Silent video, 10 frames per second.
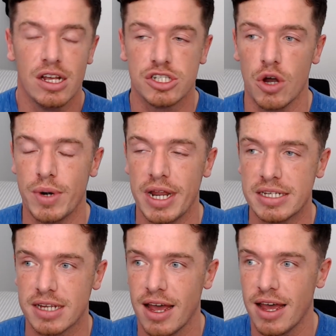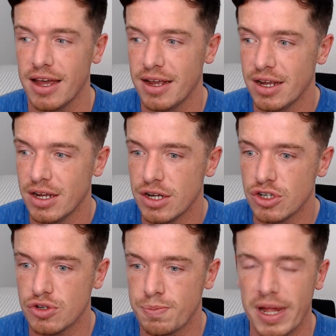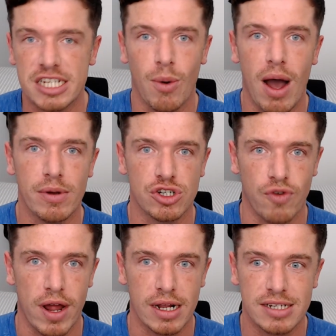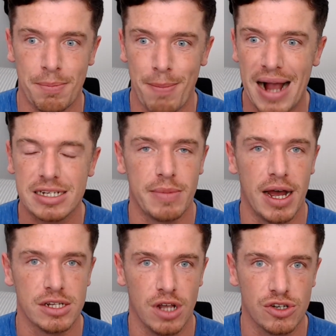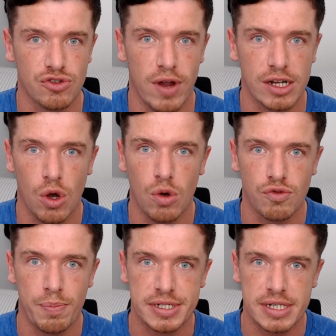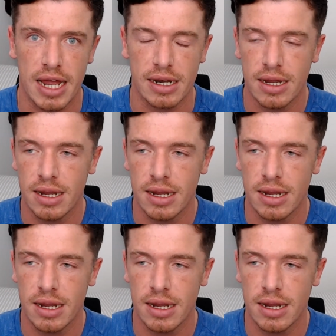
So we need to play to our strengths and maximise our strengths 100%.